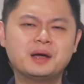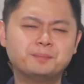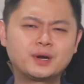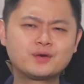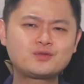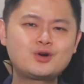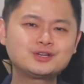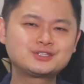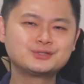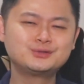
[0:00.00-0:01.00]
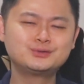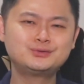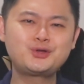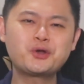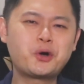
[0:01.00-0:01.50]
But of course,
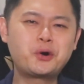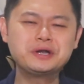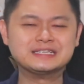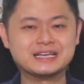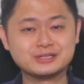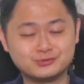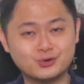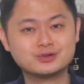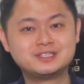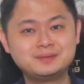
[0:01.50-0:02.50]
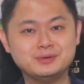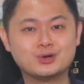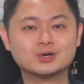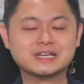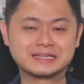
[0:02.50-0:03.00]
not all is as rosy
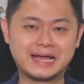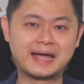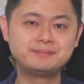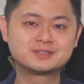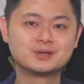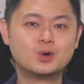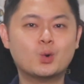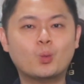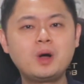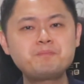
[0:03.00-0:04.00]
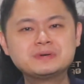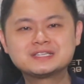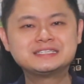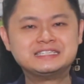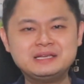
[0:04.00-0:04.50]
because at times, one
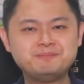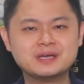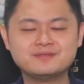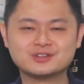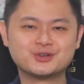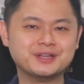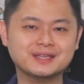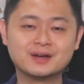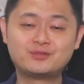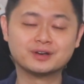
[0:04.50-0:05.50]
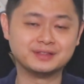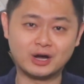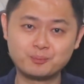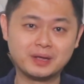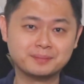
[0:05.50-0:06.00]
person's CPF is not enough for the
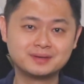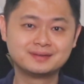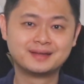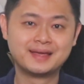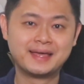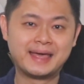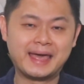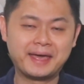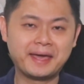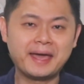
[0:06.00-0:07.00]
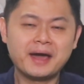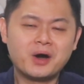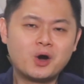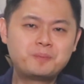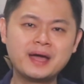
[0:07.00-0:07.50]
down payment,
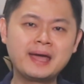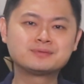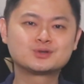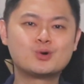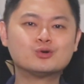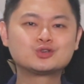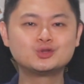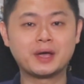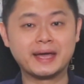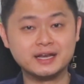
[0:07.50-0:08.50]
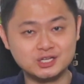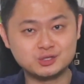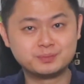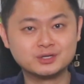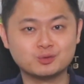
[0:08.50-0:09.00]
or perhaps also not
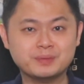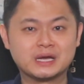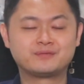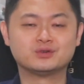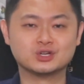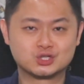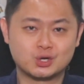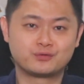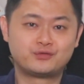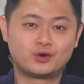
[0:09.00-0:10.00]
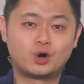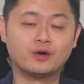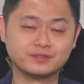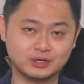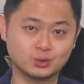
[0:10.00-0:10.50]
eligible to make up for the shortfall
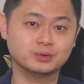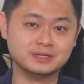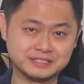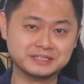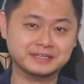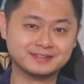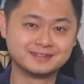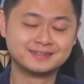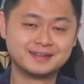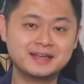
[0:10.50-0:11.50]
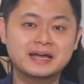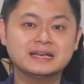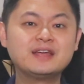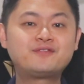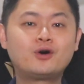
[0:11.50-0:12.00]
of the loan, isn't it?
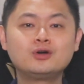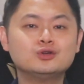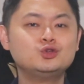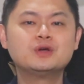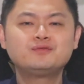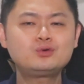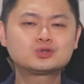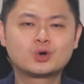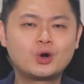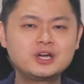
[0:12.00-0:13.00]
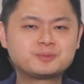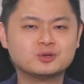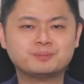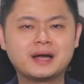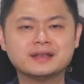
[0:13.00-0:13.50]
Therefore, you have no choice but
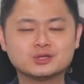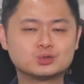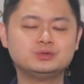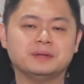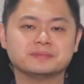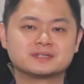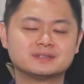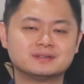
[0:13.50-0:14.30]
to buy under 2 names.